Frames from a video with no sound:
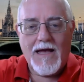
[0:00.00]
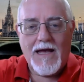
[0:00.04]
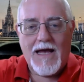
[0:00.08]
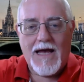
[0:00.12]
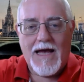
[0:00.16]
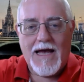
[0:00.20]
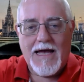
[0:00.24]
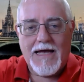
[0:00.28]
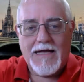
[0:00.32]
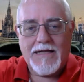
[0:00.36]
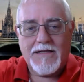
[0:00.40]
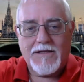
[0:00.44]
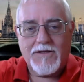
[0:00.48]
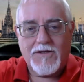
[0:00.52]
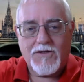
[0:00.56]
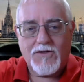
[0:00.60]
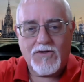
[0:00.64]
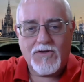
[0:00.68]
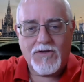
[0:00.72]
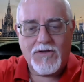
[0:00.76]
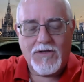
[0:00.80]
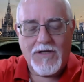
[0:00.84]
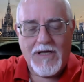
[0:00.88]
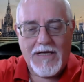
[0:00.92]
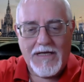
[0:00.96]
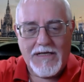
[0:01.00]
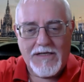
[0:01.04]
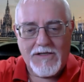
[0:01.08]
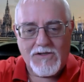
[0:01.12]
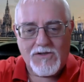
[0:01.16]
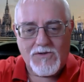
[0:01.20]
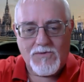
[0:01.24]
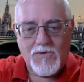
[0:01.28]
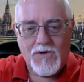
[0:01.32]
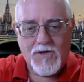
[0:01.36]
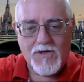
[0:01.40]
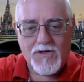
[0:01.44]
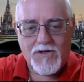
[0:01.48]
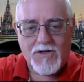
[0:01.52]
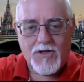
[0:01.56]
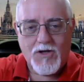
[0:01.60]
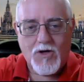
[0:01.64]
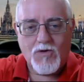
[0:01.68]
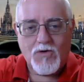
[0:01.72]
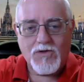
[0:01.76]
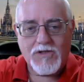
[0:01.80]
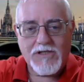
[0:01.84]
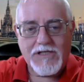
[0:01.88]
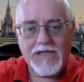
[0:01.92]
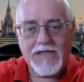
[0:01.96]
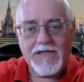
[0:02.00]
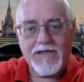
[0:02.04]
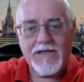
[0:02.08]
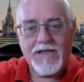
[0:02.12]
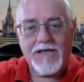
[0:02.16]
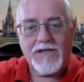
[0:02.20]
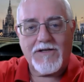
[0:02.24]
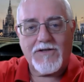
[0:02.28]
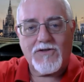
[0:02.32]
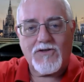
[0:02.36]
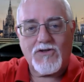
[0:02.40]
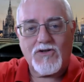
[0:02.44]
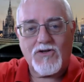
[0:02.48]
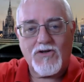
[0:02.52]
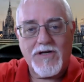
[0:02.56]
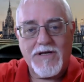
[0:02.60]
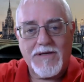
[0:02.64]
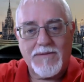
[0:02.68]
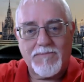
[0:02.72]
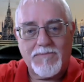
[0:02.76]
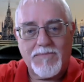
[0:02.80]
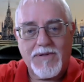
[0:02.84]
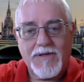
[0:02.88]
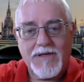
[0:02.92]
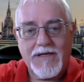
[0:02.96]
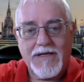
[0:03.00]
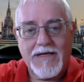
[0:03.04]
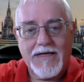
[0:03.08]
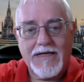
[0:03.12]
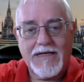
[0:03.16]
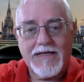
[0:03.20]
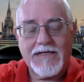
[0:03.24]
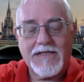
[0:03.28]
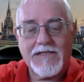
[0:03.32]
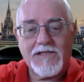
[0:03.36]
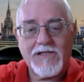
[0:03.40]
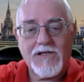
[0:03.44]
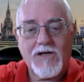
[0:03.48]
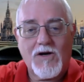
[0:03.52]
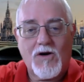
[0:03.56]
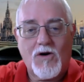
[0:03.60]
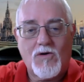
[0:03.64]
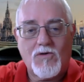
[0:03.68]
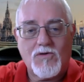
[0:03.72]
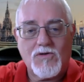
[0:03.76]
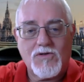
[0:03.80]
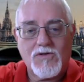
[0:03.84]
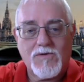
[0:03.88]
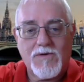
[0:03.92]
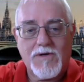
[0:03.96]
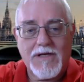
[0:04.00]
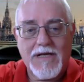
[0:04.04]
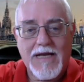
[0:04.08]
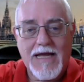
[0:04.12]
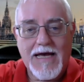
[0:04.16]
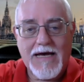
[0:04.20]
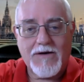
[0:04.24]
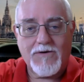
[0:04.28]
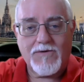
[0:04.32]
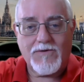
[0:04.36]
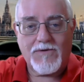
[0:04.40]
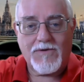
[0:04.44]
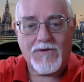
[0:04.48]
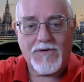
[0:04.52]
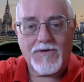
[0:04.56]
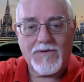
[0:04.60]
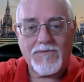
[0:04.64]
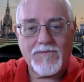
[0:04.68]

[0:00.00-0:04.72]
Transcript: And it's worth noting that trip is also a noun.